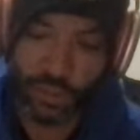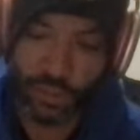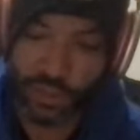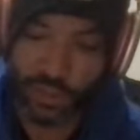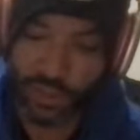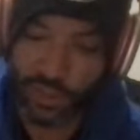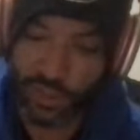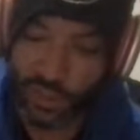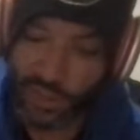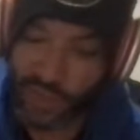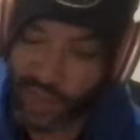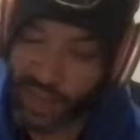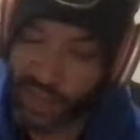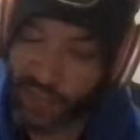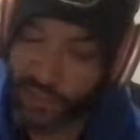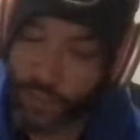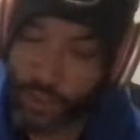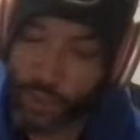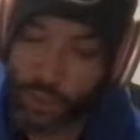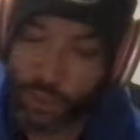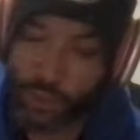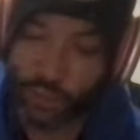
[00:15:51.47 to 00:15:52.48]
been a jack of
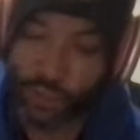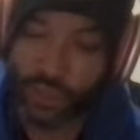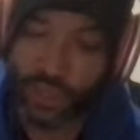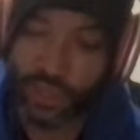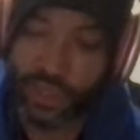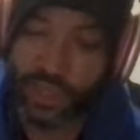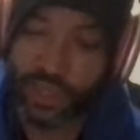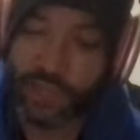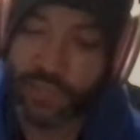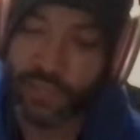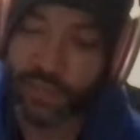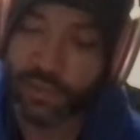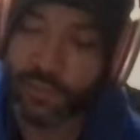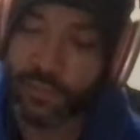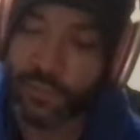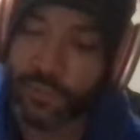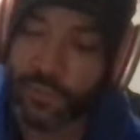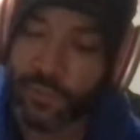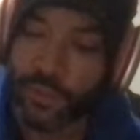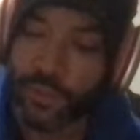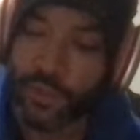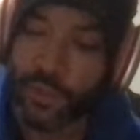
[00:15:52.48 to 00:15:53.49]
all trades,
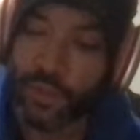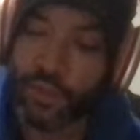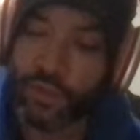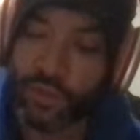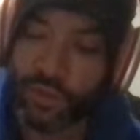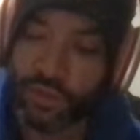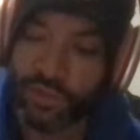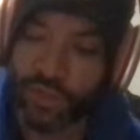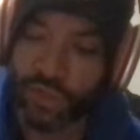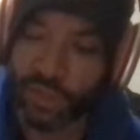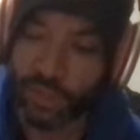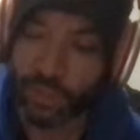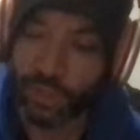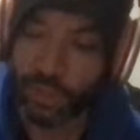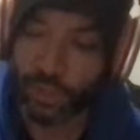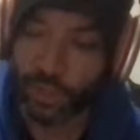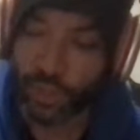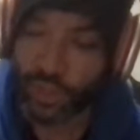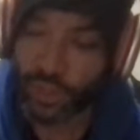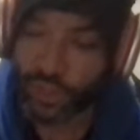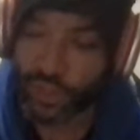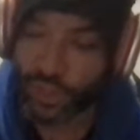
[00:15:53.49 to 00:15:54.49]
drifting
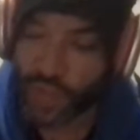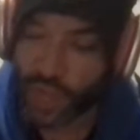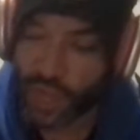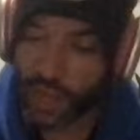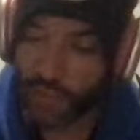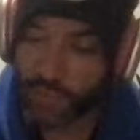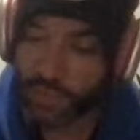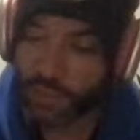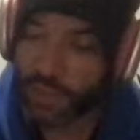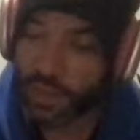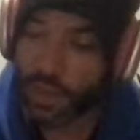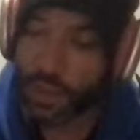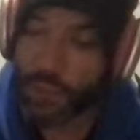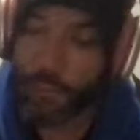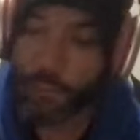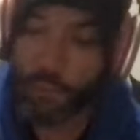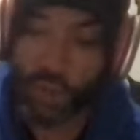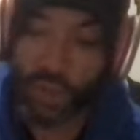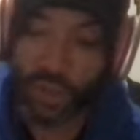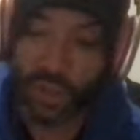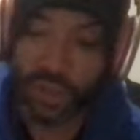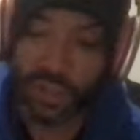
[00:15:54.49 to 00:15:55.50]
between jobs,
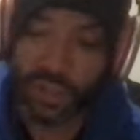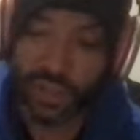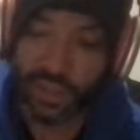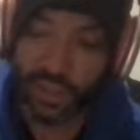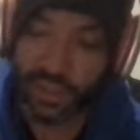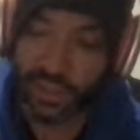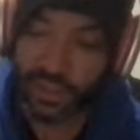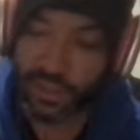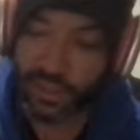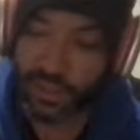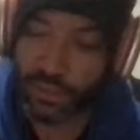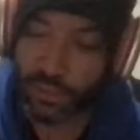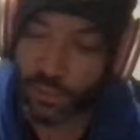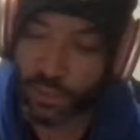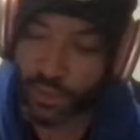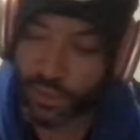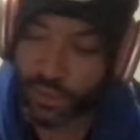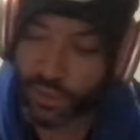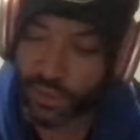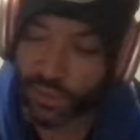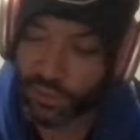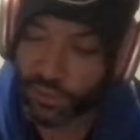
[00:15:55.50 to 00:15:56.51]
bunking in with
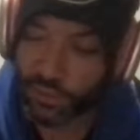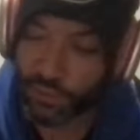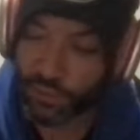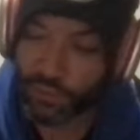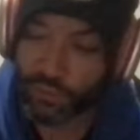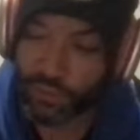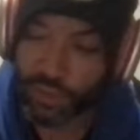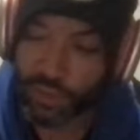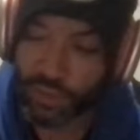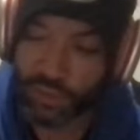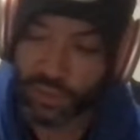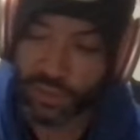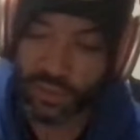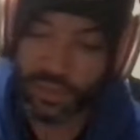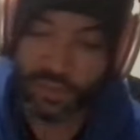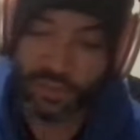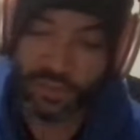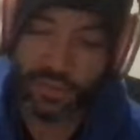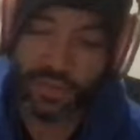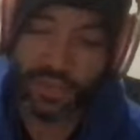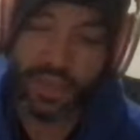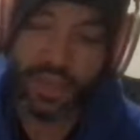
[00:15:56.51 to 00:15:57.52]
different
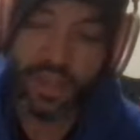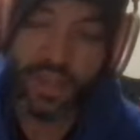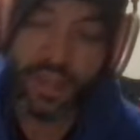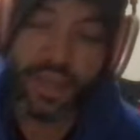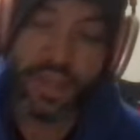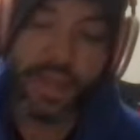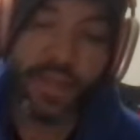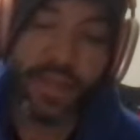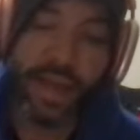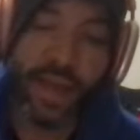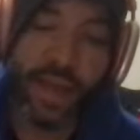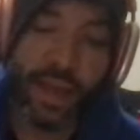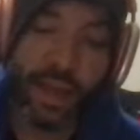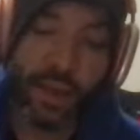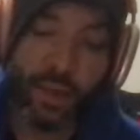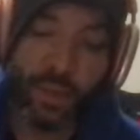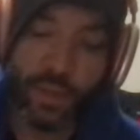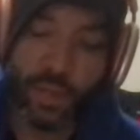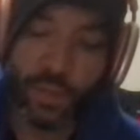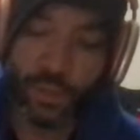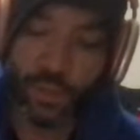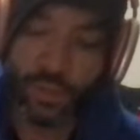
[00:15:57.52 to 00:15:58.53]
relatives. Now
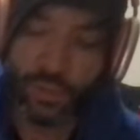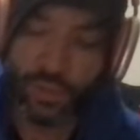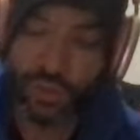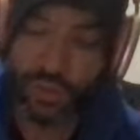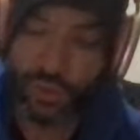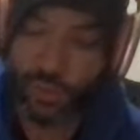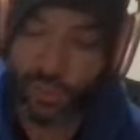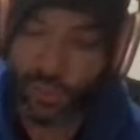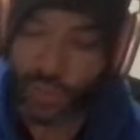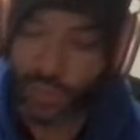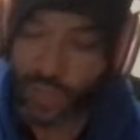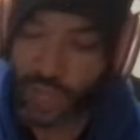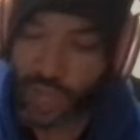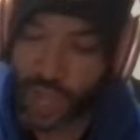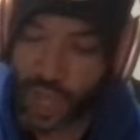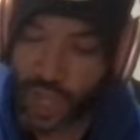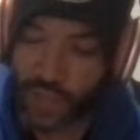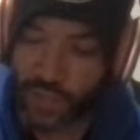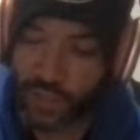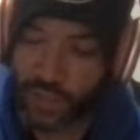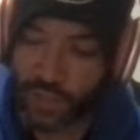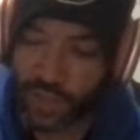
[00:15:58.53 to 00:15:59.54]
he was doing
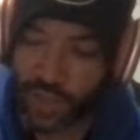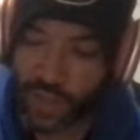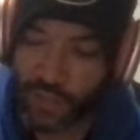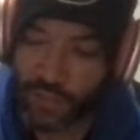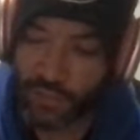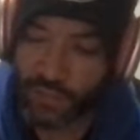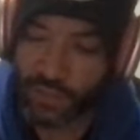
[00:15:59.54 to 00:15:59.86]
odd jobs